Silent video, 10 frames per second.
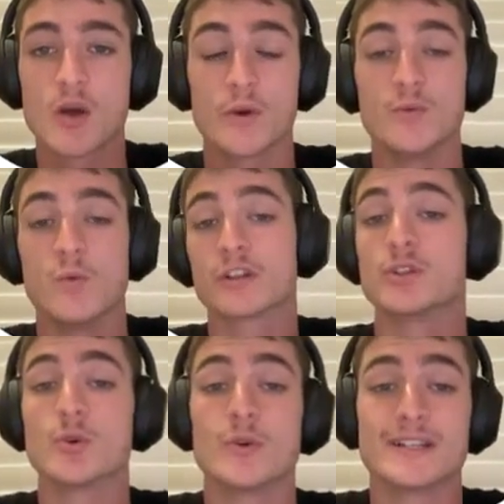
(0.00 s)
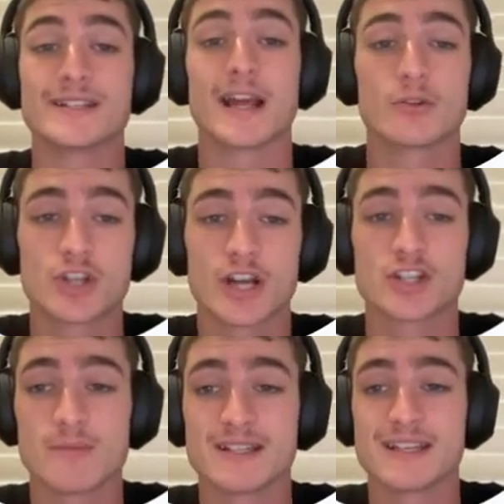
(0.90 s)
What you want to do is tell
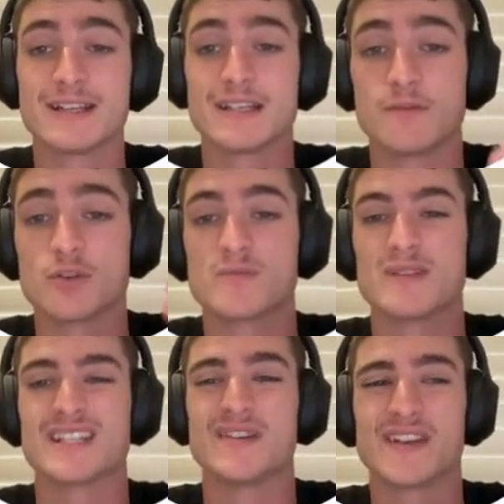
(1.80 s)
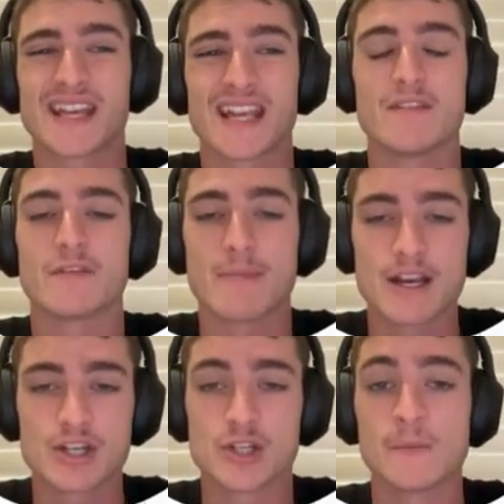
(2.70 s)
ChatGPT to give you specific
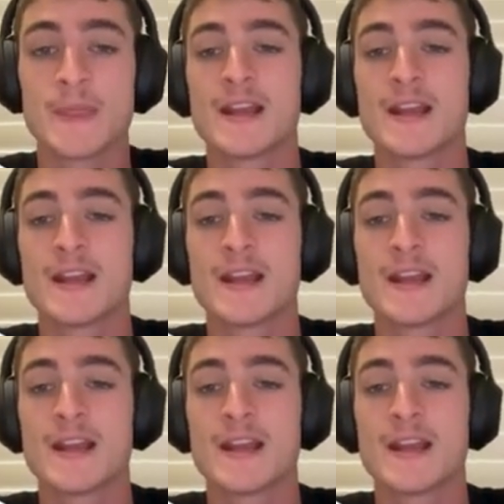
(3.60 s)
information